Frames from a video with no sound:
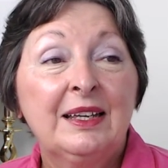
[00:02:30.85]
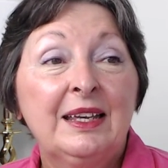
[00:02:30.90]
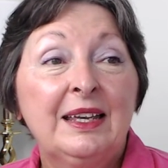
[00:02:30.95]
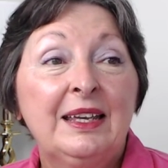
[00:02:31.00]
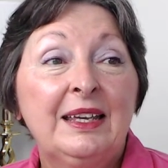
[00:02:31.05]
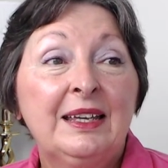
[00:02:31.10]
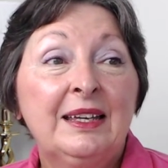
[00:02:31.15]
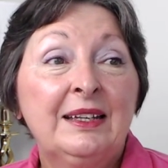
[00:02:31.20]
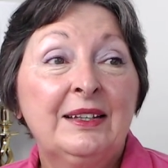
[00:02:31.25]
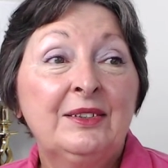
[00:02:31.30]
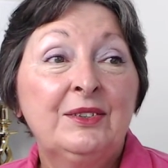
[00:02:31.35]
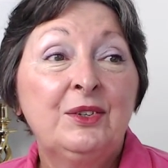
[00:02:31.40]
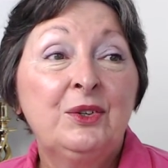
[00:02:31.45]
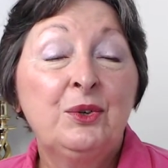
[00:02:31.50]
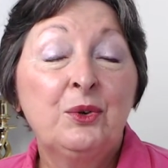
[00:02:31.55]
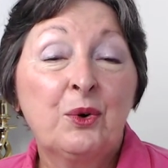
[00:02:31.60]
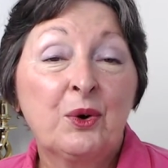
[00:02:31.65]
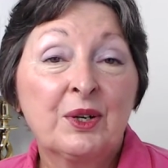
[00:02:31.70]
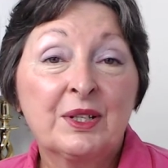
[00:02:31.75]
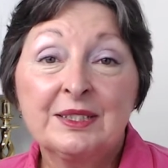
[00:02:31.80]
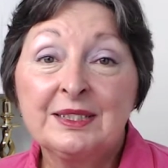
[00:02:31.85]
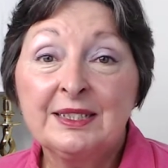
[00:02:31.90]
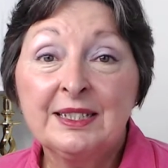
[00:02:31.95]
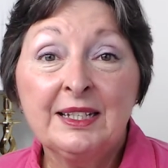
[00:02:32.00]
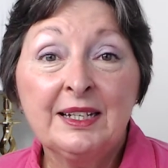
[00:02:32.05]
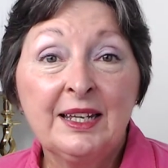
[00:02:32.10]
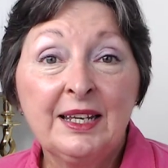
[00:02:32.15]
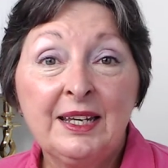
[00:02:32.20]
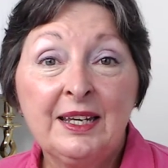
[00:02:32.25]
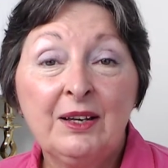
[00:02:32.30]
in New York
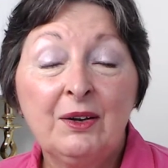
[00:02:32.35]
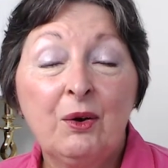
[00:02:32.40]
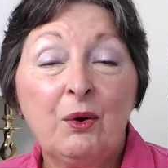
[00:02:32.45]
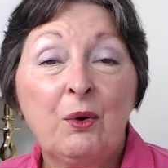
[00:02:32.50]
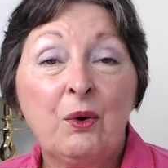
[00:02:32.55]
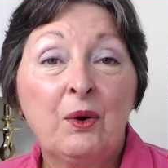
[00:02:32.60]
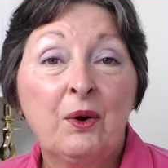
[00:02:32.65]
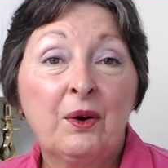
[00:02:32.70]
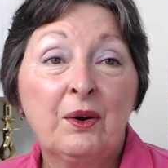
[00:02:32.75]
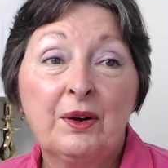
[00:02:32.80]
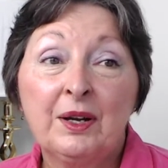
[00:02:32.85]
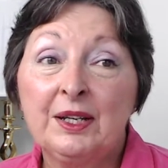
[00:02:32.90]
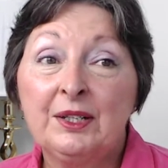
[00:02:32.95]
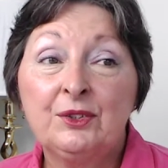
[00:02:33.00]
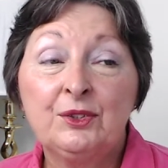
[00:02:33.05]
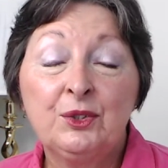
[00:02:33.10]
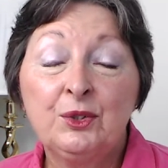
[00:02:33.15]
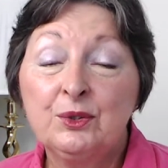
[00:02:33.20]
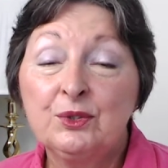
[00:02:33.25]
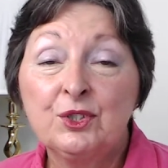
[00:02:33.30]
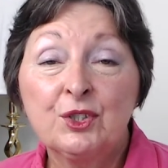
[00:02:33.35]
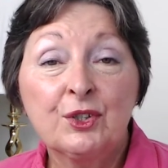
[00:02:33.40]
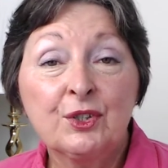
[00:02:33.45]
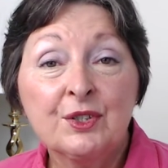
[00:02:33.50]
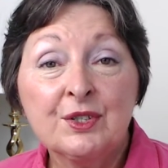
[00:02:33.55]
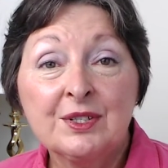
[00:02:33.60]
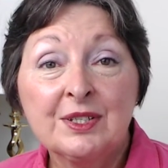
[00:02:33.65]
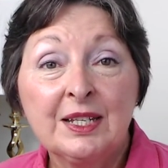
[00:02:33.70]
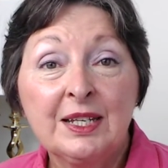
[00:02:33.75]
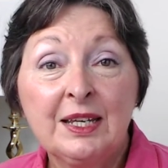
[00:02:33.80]
City or in New
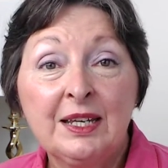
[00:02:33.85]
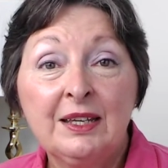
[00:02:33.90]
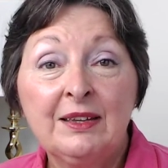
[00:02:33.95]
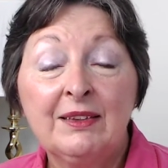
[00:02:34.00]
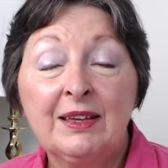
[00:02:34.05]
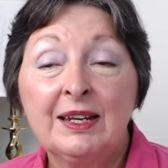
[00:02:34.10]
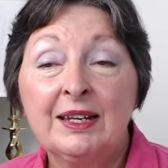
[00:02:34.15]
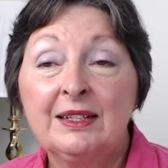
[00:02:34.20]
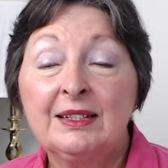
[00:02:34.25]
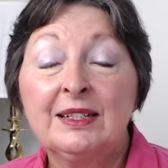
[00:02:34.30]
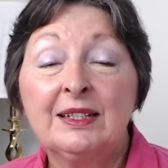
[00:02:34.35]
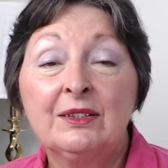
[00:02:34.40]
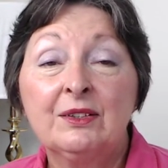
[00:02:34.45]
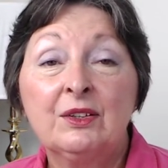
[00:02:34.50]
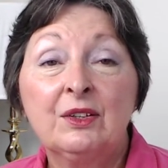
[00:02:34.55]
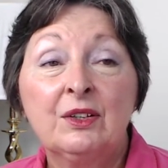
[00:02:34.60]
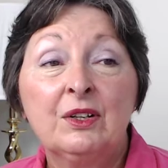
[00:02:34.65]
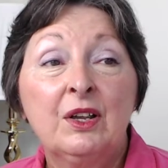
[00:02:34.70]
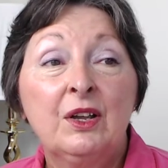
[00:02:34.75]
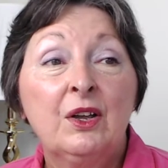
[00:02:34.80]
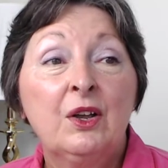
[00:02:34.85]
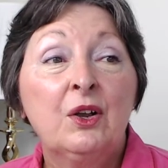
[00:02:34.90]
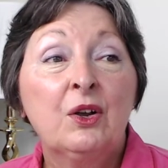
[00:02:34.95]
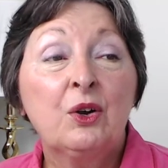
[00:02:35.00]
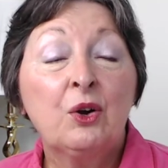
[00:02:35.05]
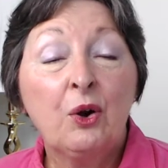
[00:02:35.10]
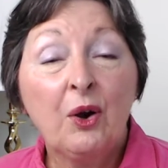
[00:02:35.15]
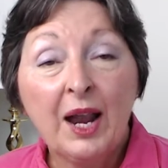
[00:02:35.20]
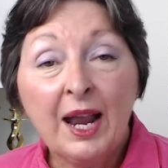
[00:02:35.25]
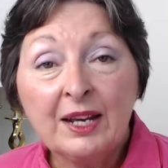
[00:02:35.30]
Jersey, that it didn't
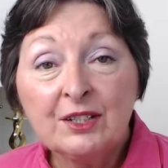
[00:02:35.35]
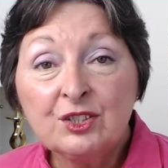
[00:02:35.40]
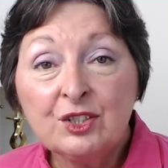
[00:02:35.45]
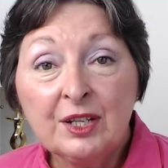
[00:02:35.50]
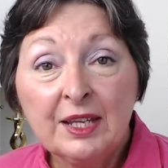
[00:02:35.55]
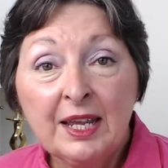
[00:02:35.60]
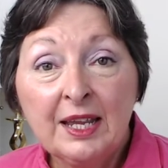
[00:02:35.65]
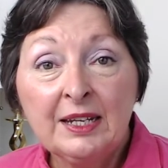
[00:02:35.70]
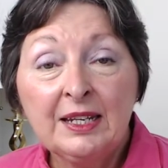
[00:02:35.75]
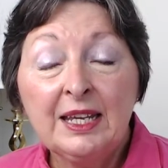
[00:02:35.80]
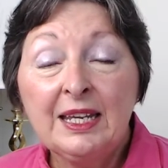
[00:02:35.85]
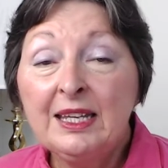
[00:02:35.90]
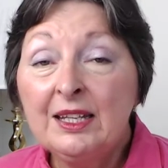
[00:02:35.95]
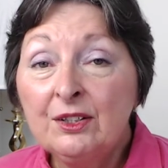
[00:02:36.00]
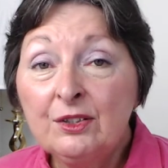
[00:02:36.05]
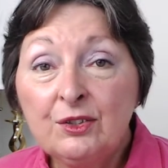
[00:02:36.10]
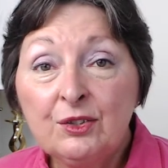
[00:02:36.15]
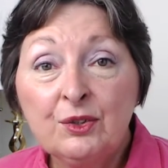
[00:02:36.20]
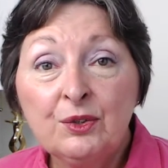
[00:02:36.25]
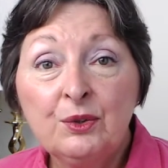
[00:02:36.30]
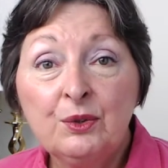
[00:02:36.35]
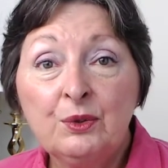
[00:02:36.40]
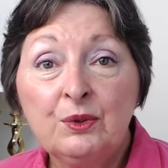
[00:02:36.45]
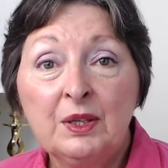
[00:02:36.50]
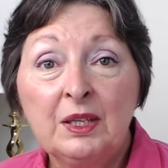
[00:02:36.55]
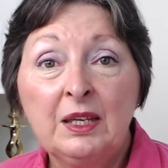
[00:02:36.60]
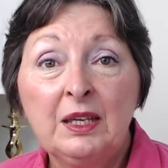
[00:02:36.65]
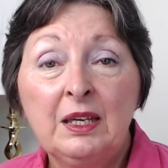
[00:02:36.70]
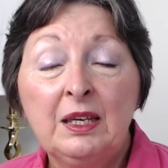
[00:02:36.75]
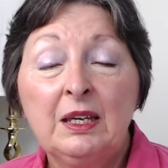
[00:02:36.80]
crash land into
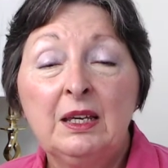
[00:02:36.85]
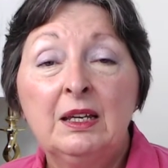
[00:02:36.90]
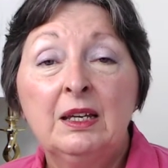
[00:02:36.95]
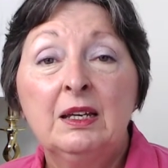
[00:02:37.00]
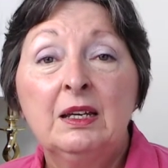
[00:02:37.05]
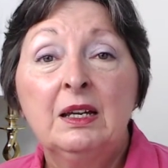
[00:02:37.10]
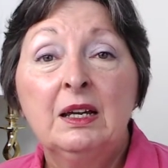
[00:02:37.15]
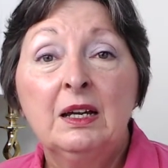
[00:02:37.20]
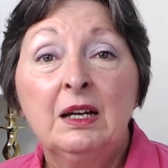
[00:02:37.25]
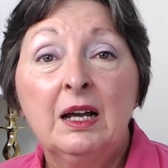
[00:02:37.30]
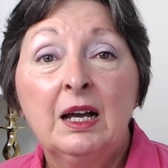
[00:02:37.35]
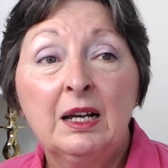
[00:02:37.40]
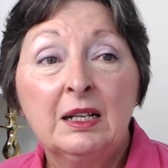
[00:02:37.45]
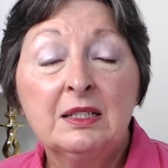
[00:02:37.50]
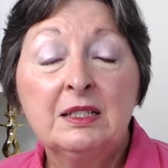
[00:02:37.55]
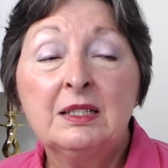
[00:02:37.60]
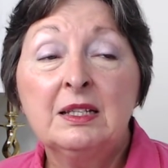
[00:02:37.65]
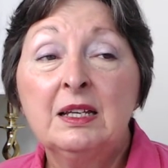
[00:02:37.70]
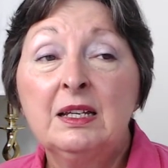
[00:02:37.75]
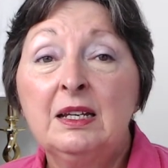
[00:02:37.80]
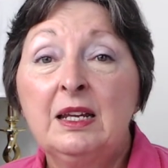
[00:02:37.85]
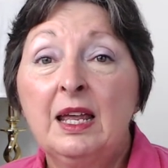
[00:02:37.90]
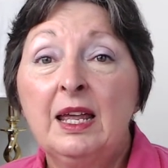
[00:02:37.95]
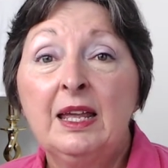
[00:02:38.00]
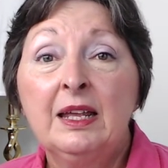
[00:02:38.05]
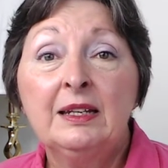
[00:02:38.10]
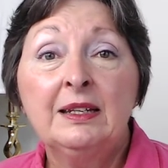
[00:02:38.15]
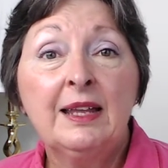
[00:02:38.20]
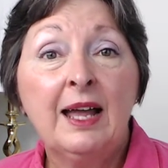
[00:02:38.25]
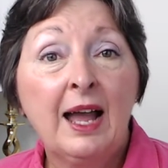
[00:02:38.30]
the Hudson
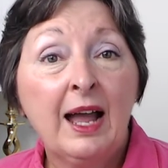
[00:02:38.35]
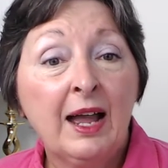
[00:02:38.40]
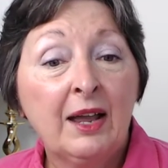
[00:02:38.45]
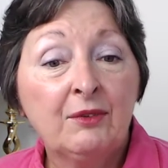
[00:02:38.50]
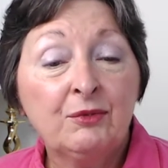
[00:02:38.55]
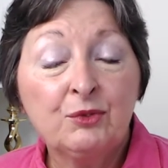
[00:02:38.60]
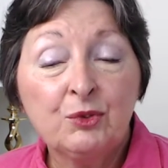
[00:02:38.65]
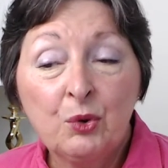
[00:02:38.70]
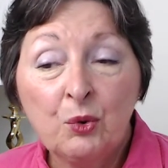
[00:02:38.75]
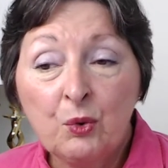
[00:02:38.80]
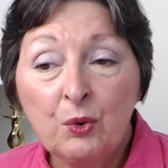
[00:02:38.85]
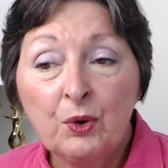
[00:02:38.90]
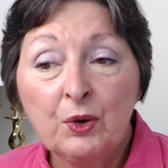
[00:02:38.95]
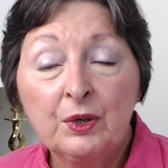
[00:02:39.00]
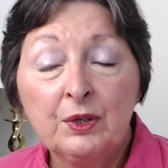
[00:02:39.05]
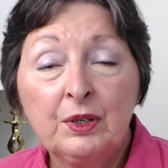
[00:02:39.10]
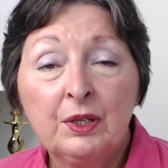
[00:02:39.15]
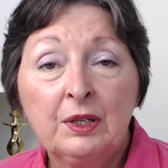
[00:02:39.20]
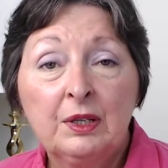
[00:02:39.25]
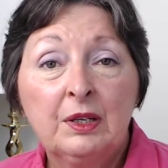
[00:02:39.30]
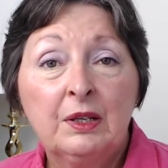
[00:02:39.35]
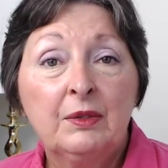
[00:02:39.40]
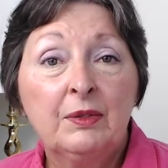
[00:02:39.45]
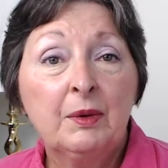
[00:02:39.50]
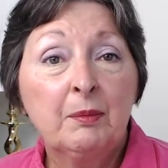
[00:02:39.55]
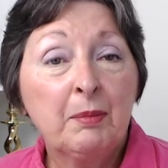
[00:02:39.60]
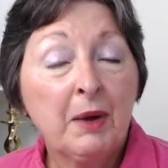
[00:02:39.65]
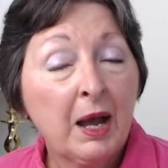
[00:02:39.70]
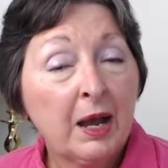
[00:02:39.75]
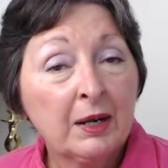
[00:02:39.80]
and dive toward the
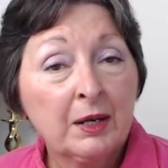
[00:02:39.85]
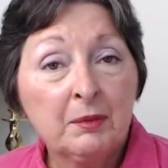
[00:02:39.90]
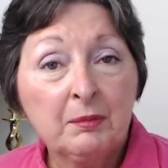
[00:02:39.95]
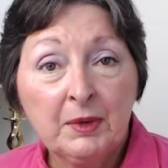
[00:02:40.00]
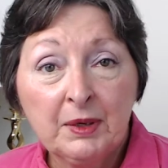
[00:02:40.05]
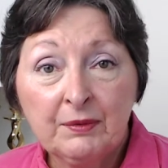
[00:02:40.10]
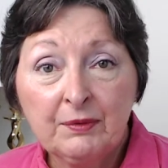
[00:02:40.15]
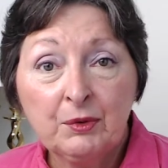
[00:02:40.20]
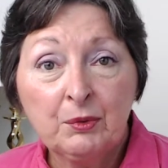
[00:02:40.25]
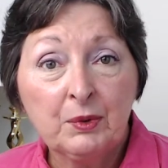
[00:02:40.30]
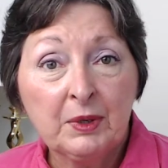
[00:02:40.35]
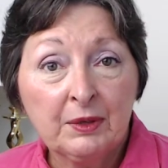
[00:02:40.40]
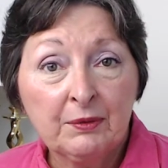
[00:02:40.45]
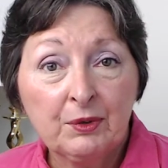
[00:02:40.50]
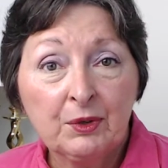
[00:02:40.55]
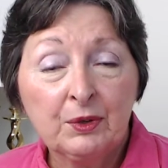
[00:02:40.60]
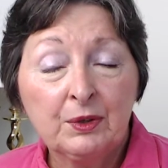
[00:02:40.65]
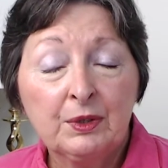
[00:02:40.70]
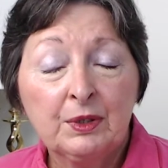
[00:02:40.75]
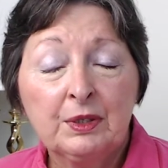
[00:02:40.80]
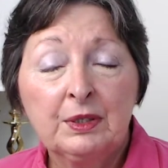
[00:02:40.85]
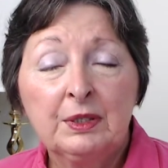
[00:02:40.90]
bottom of the river.